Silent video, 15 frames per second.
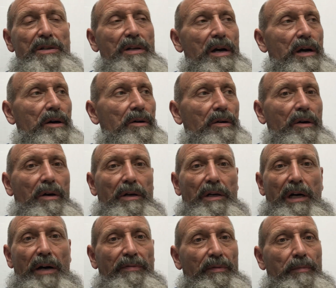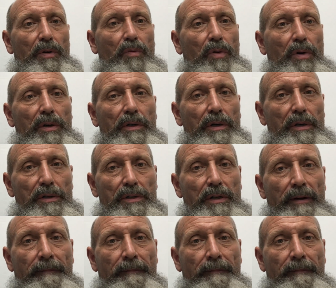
now are government workers.